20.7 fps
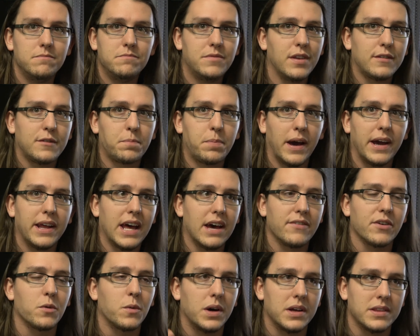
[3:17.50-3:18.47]
despite
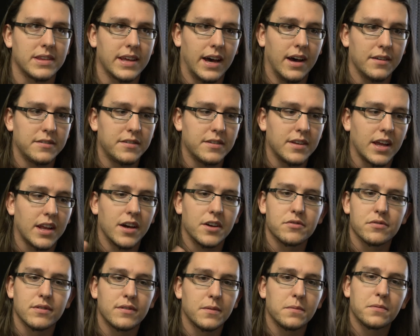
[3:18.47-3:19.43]
having
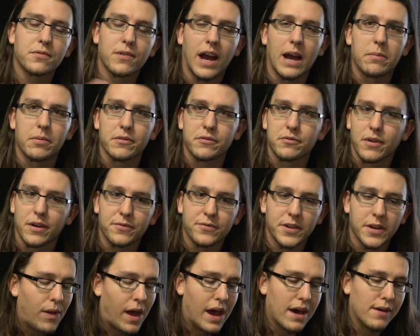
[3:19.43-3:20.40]
1,800 subscribers,
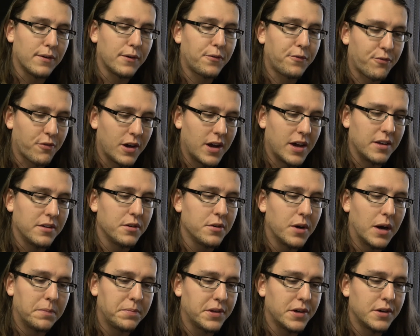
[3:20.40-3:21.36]
roughly. Now, I have a friend who
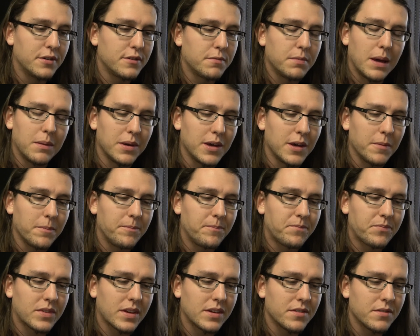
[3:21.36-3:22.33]
uploads maybe
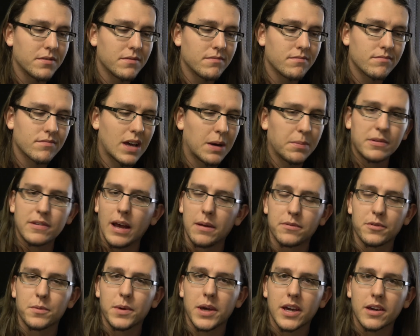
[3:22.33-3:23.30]
a couple
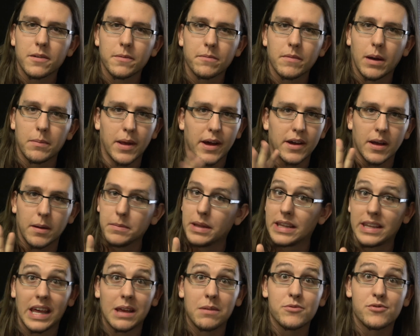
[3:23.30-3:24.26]
times a week. I'm
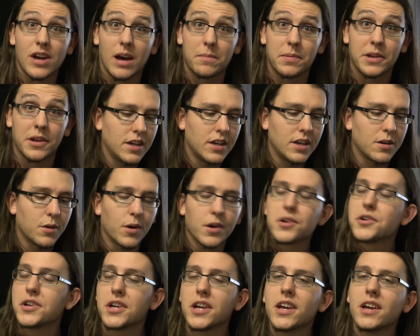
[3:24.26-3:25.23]
not name dropping. He or
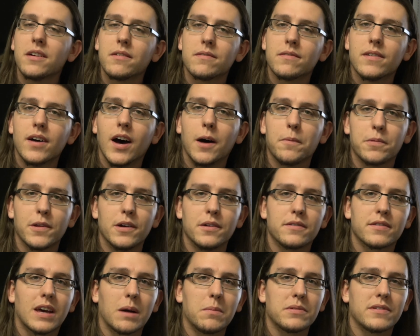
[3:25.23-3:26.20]
she
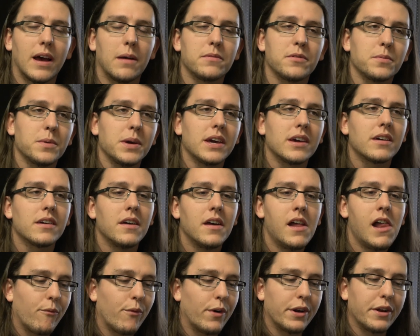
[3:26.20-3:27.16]
uploads a couple times a week.
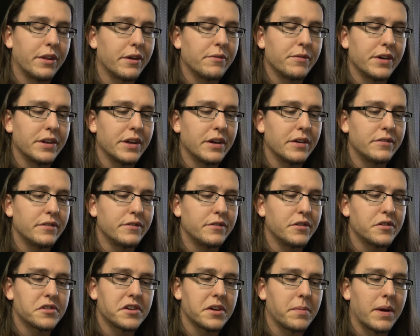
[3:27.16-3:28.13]
One of their videos is
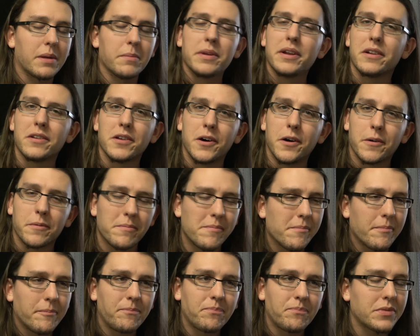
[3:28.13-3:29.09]
usually about a minute long.
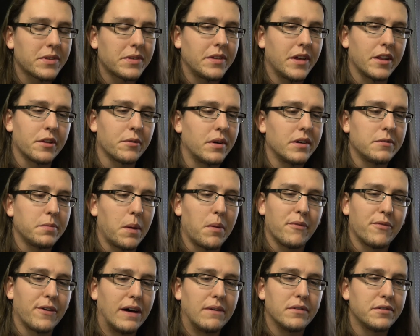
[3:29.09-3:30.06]
The other one's
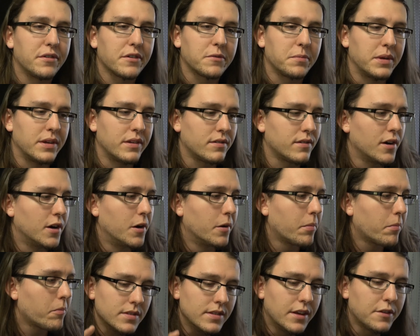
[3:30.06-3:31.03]
maybe 5 or 6 minutes
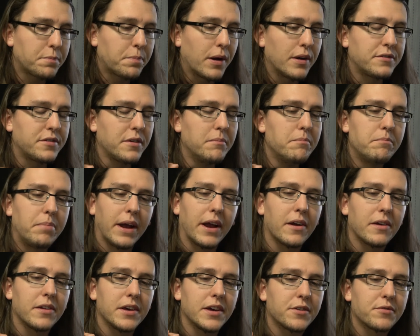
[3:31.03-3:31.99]
long. This person
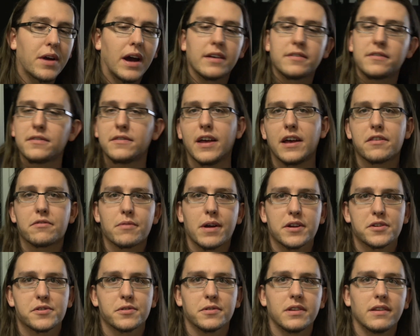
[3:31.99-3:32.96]
barely crosses that
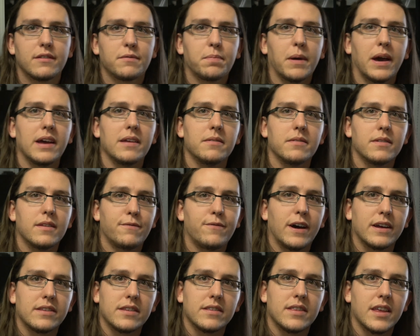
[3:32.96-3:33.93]
threshold, despite the
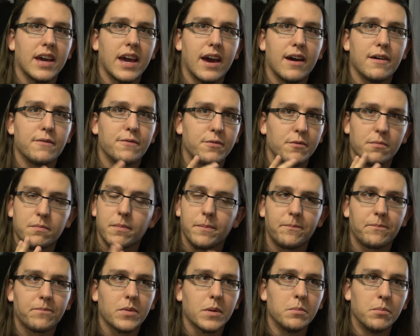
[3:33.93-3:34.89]
fact that they have
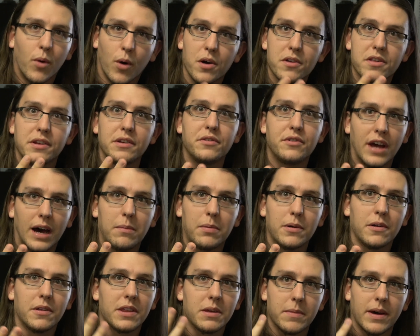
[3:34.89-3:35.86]
more than
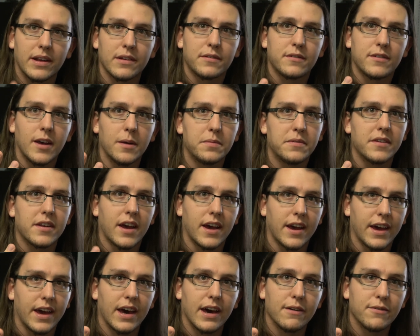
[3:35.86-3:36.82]
double the amount of subs that
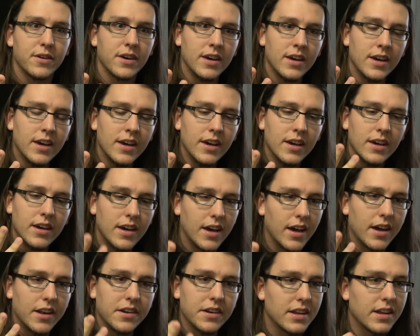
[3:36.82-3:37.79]
I have.
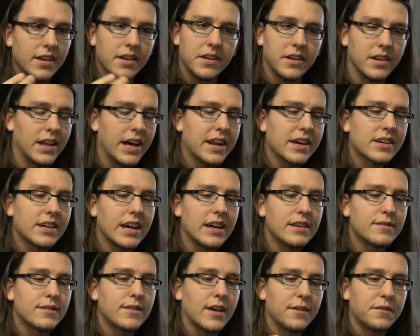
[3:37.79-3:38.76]
And in a lot of
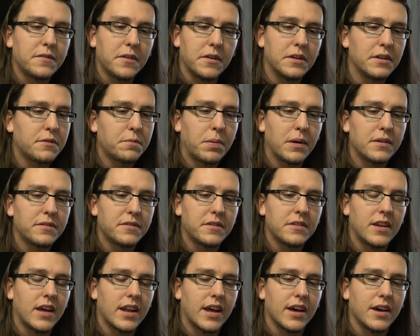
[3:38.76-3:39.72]
cases, I saw this
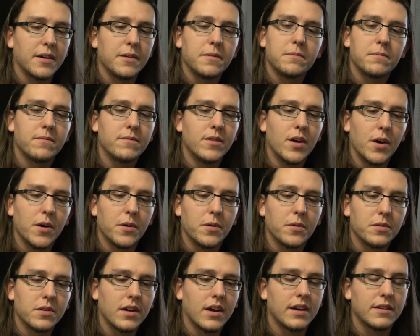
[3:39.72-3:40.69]
person that I
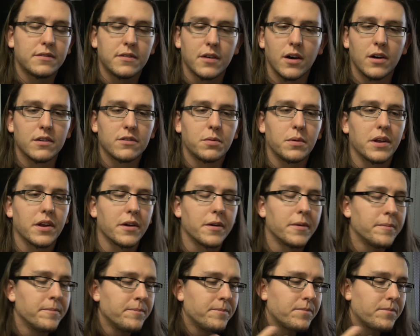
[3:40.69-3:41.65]
saw on Twitter.